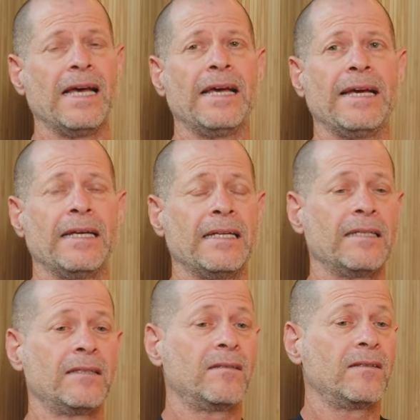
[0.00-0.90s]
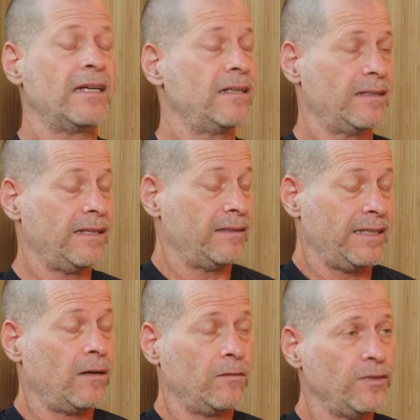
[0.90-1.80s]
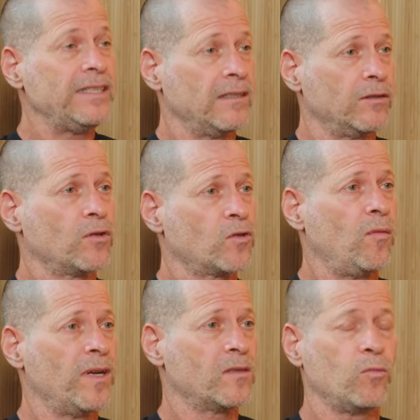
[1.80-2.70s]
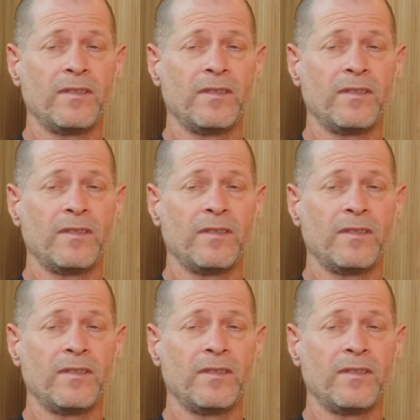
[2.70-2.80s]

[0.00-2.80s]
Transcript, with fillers: and they are, they are reading those comments.